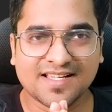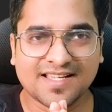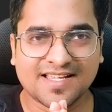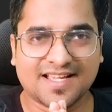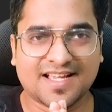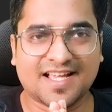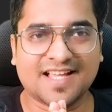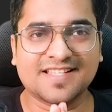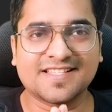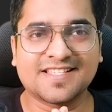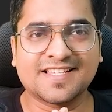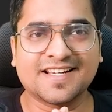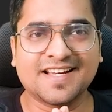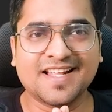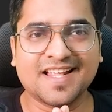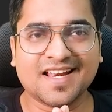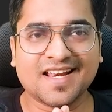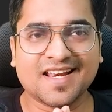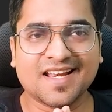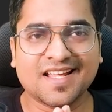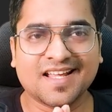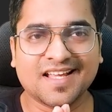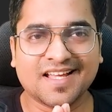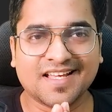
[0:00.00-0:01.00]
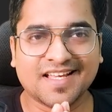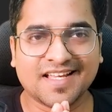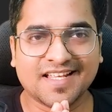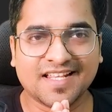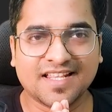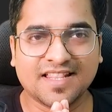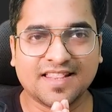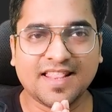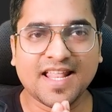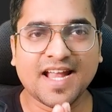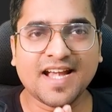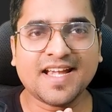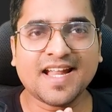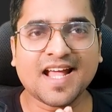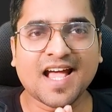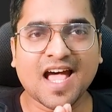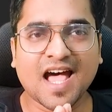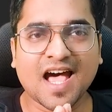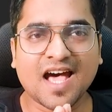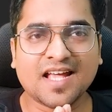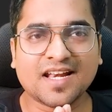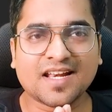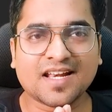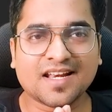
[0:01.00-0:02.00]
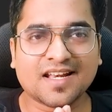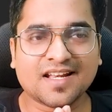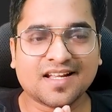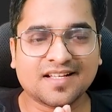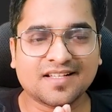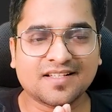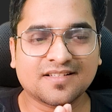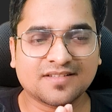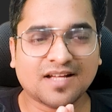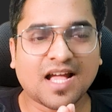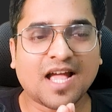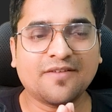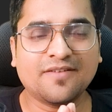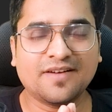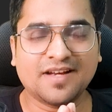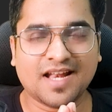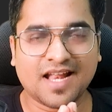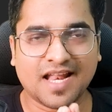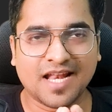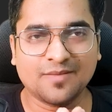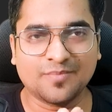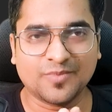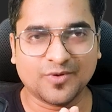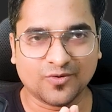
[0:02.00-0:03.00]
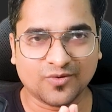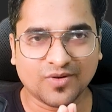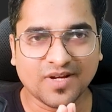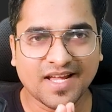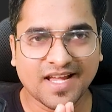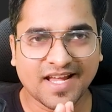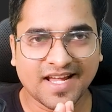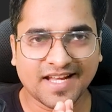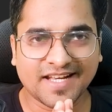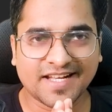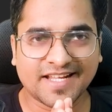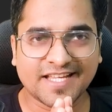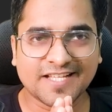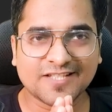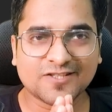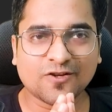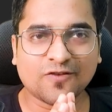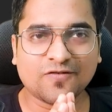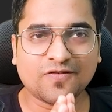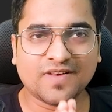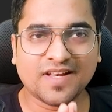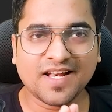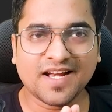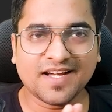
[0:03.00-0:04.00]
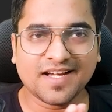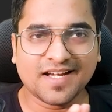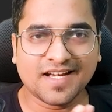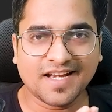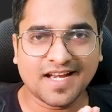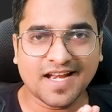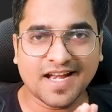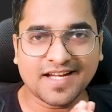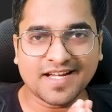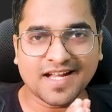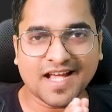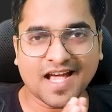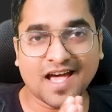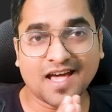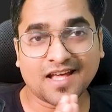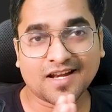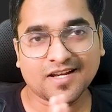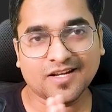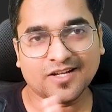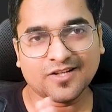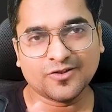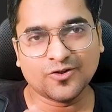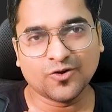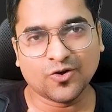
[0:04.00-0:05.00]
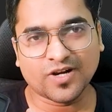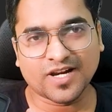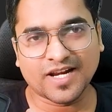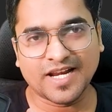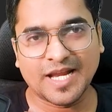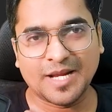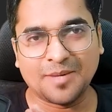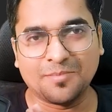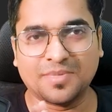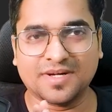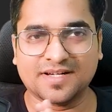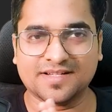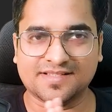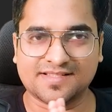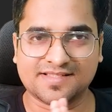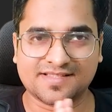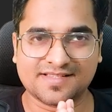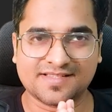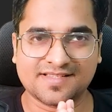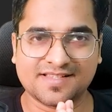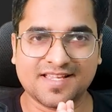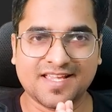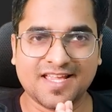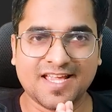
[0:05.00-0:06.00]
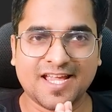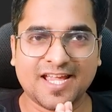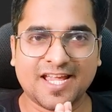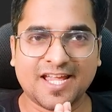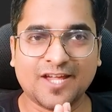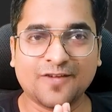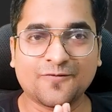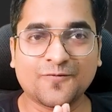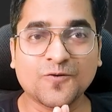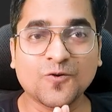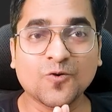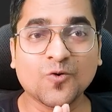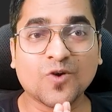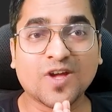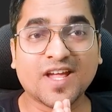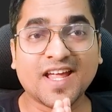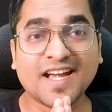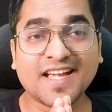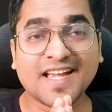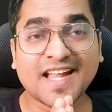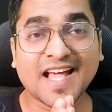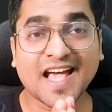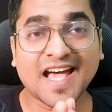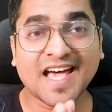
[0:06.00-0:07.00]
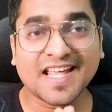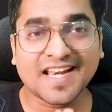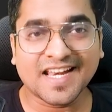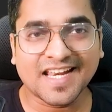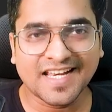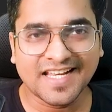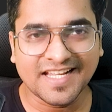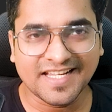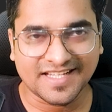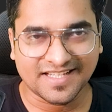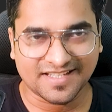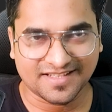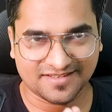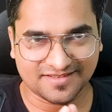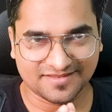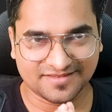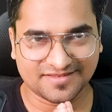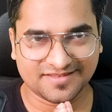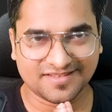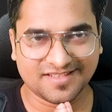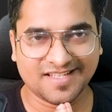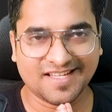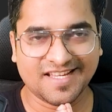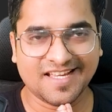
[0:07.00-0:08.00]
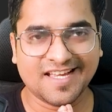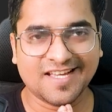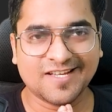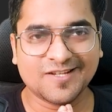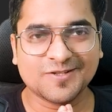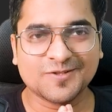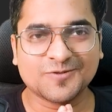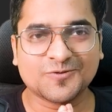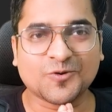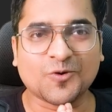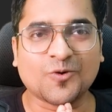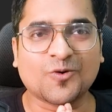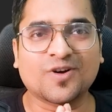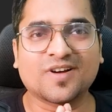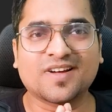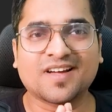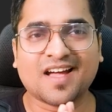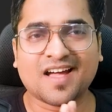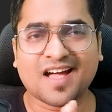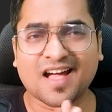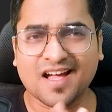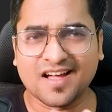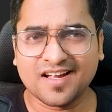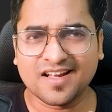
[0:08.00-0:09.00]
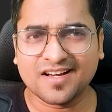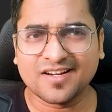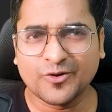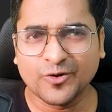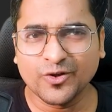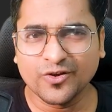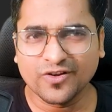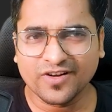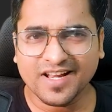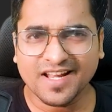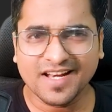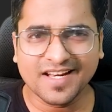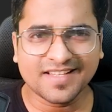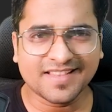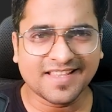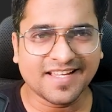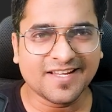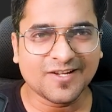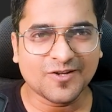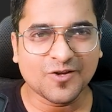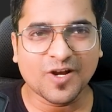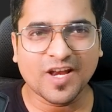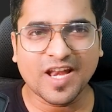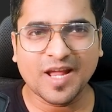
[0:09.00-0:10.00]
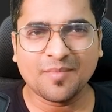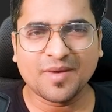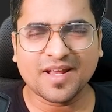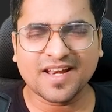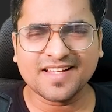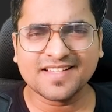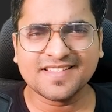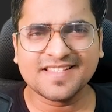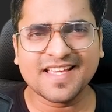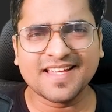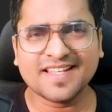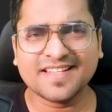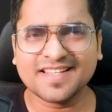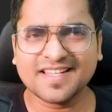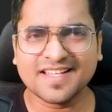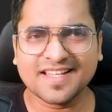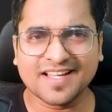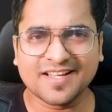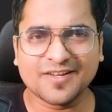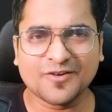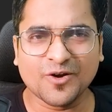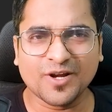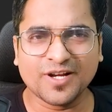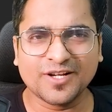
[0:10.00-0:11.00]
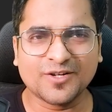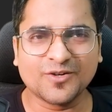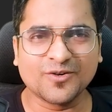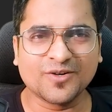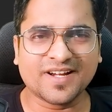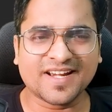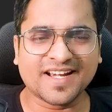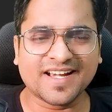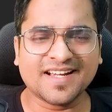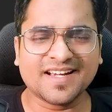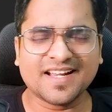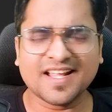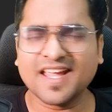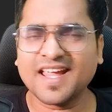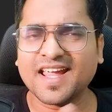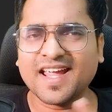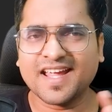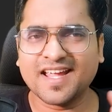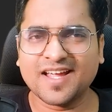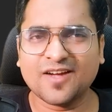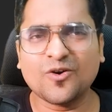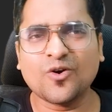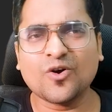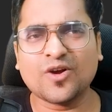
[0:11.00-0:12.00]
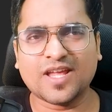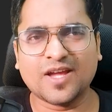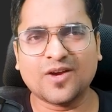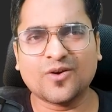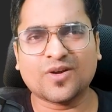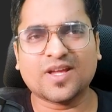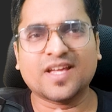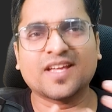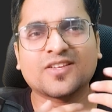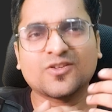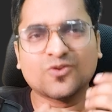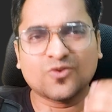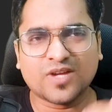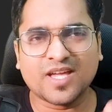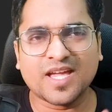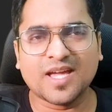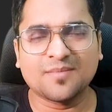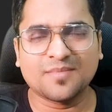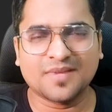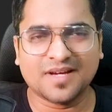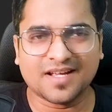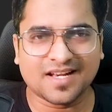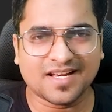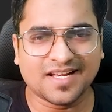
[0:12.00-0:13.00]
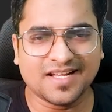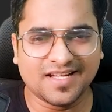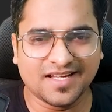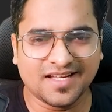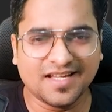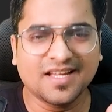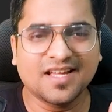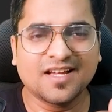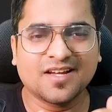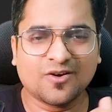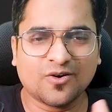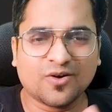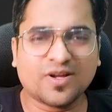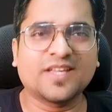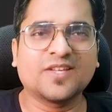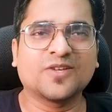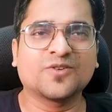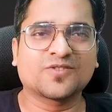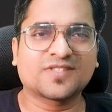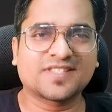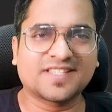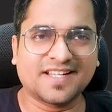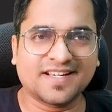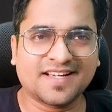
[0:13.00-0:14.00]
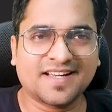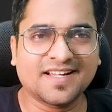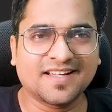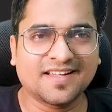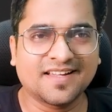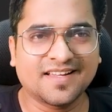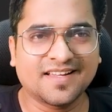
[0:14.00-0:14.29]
consider let are, I will help you. In case of let are your neighbors. If you get early, so Do you really think your neighbor is saying, going to treat, hey, okay, you came early, okay, you sit,